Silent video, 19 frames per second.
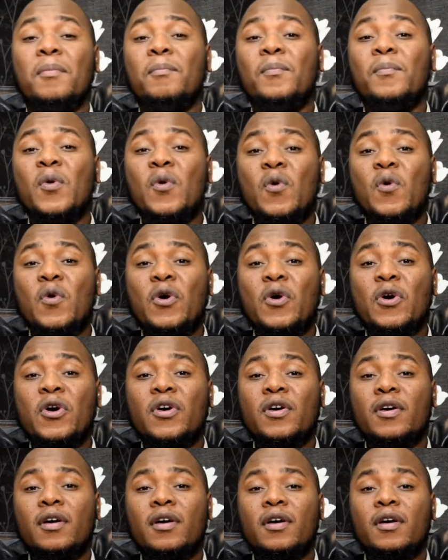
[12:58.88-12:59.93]

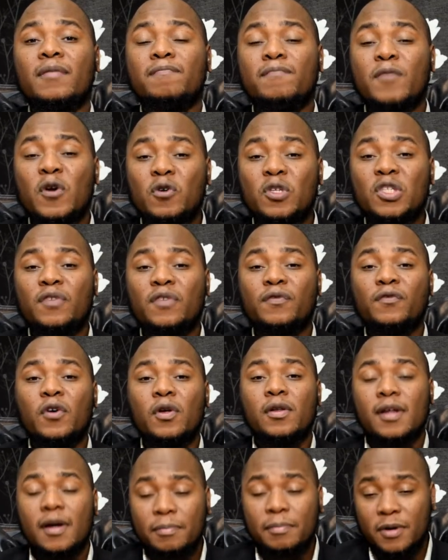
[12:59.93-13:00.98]
more
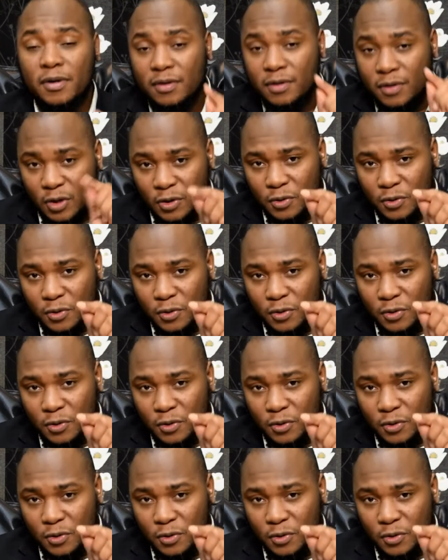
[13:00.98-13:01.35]
merciful upon